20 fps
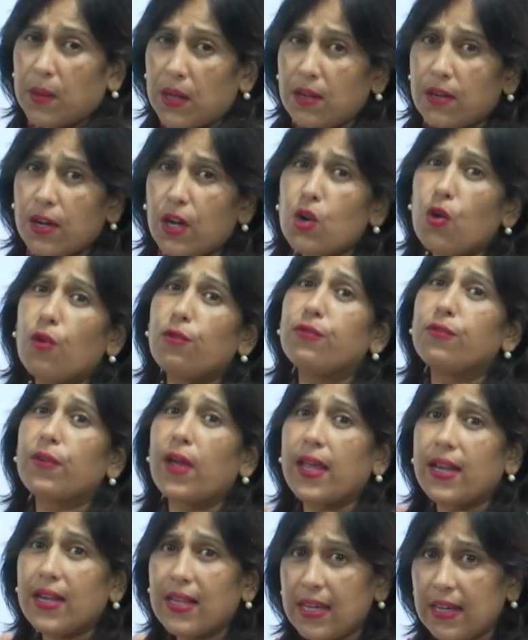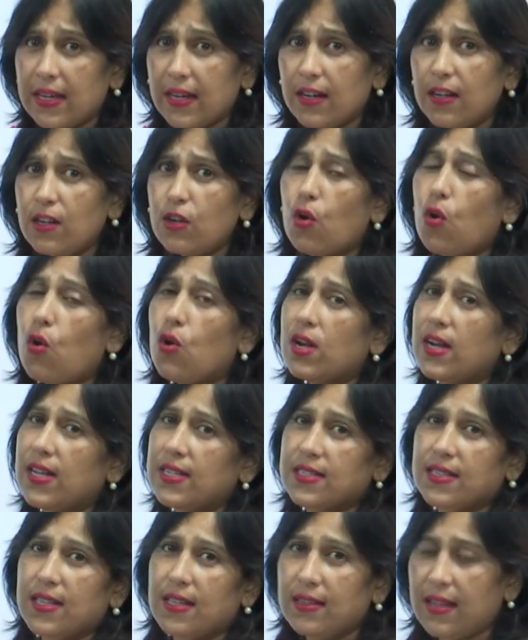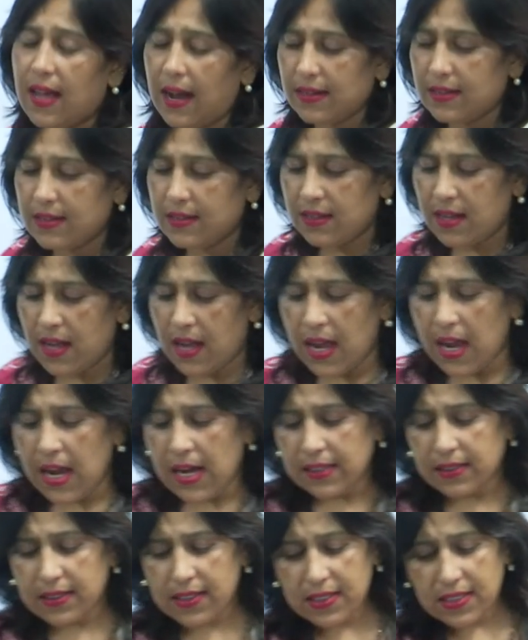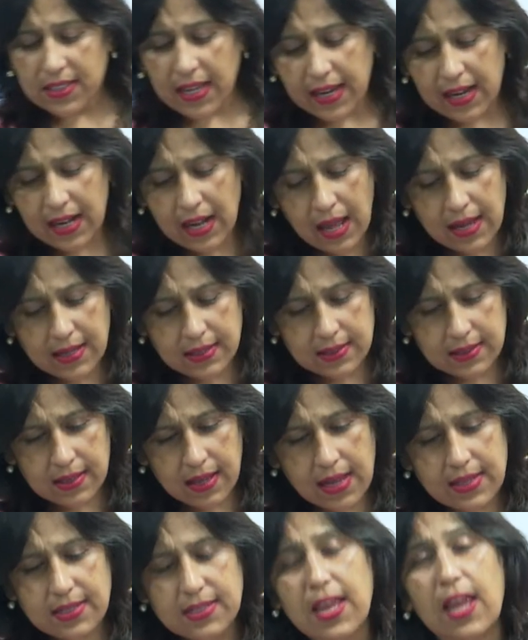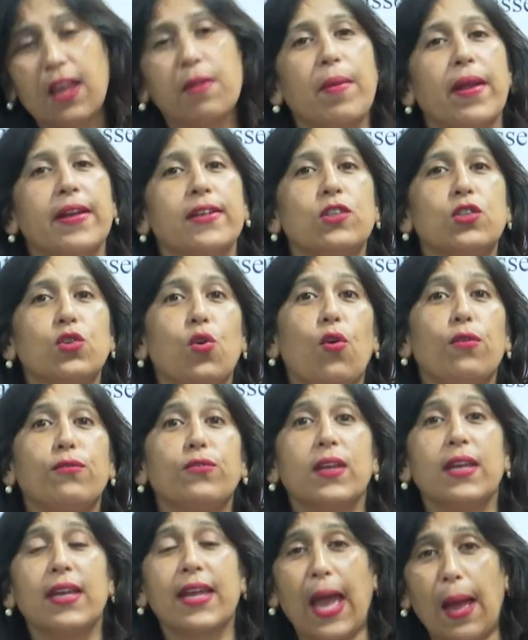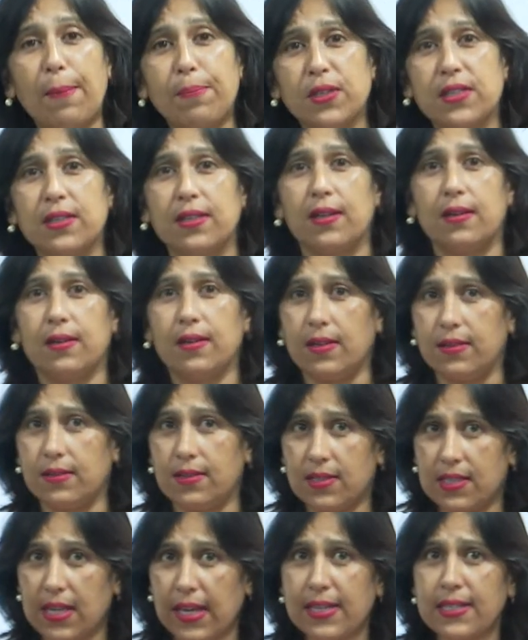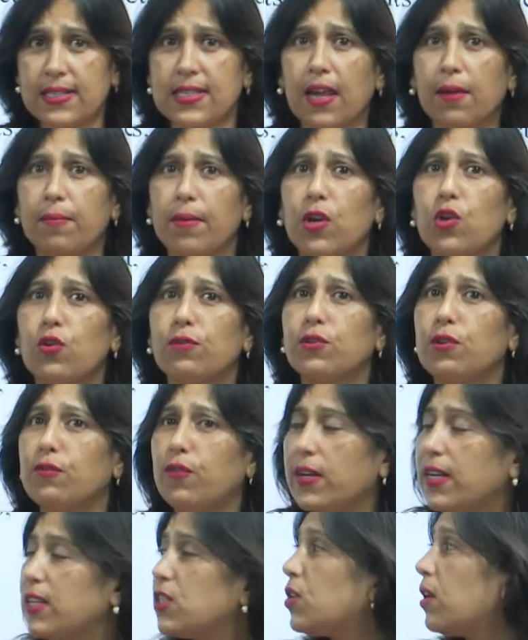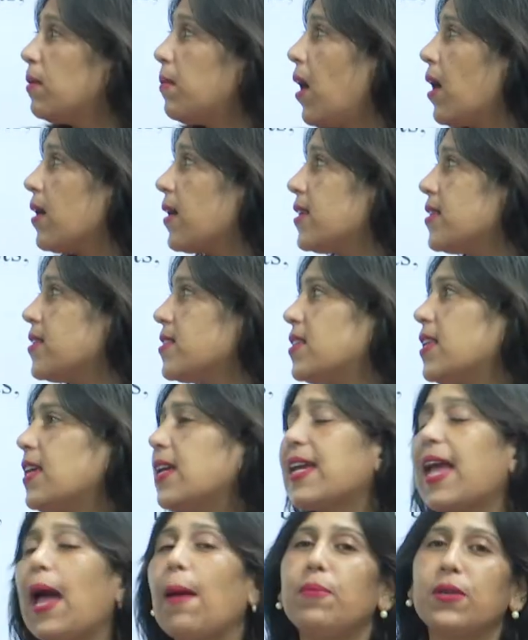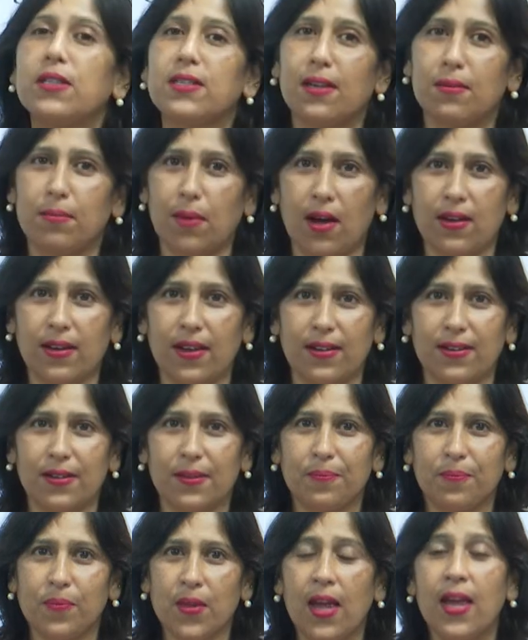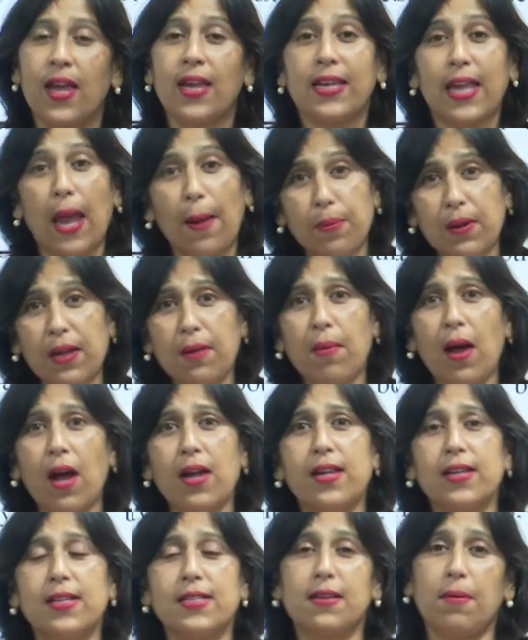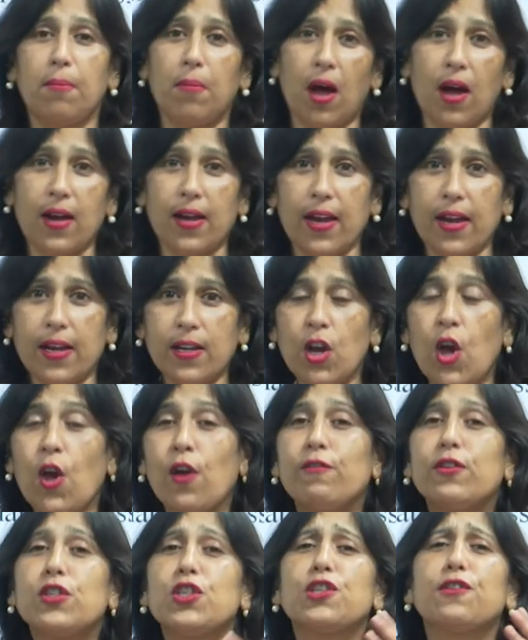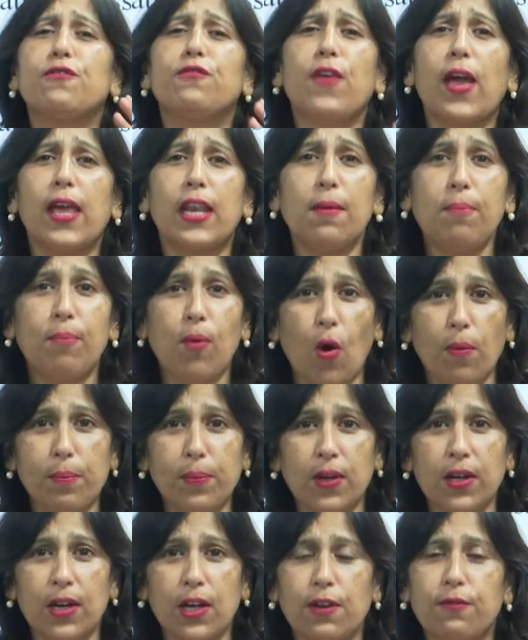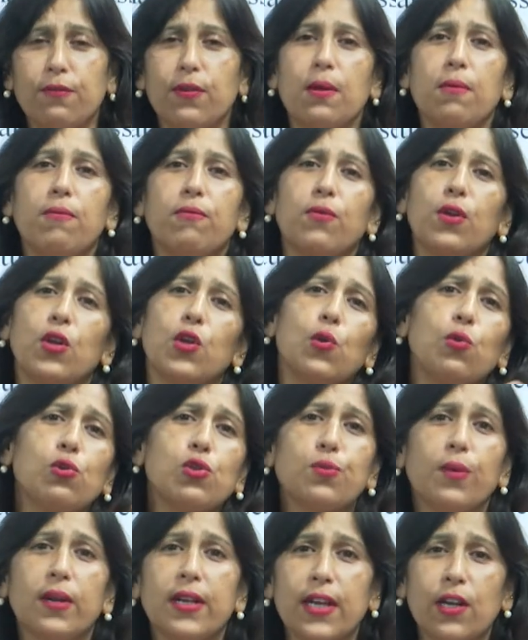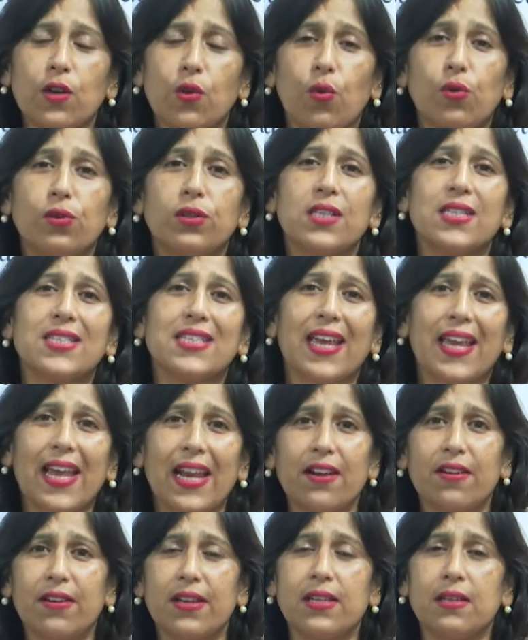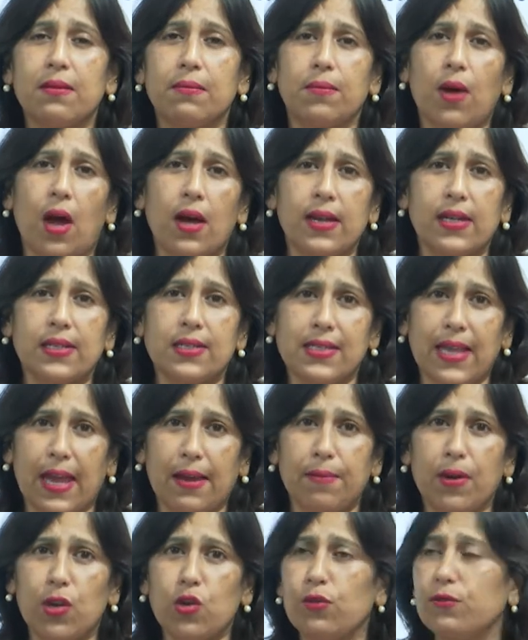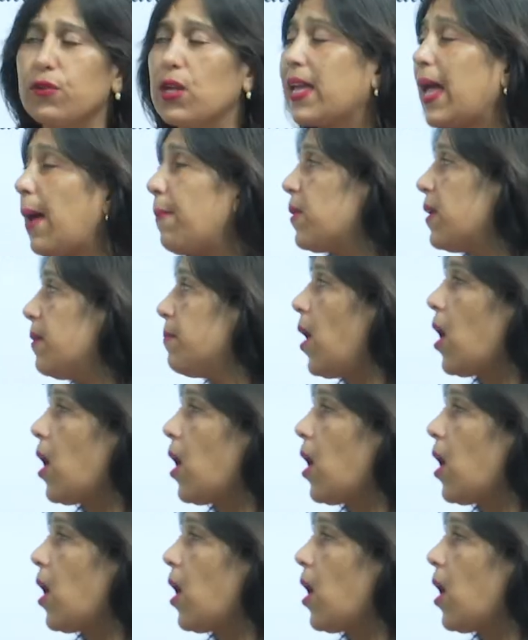period of an year or less than that. The second segment of the capital, uh, the second segment of the financial market is the capital market. Capital market is a market which is very popular. We, we usually know the secondary market segment of the capital